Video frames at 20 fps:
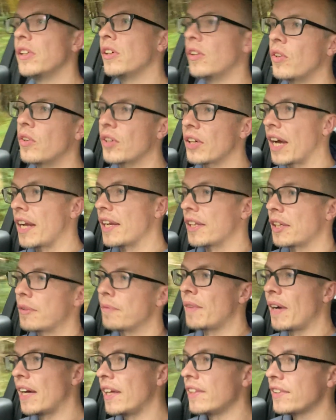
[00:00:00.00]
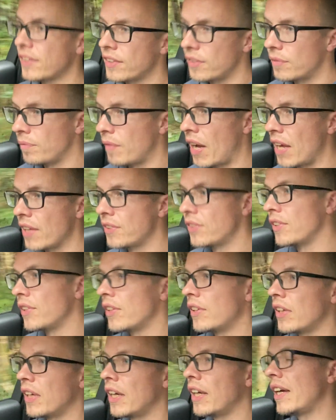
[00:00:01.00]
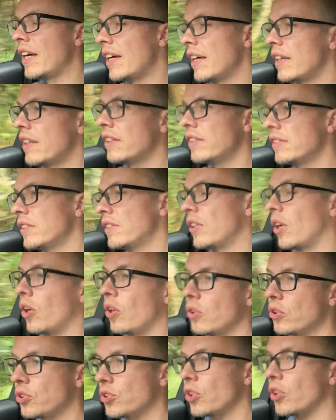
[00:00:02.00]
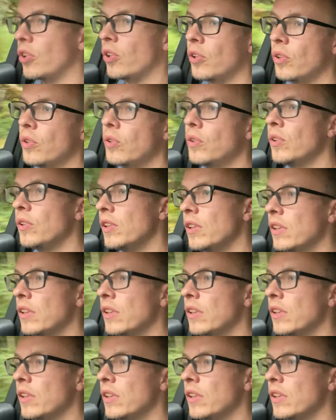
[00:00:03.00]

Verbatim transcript: organic matter and also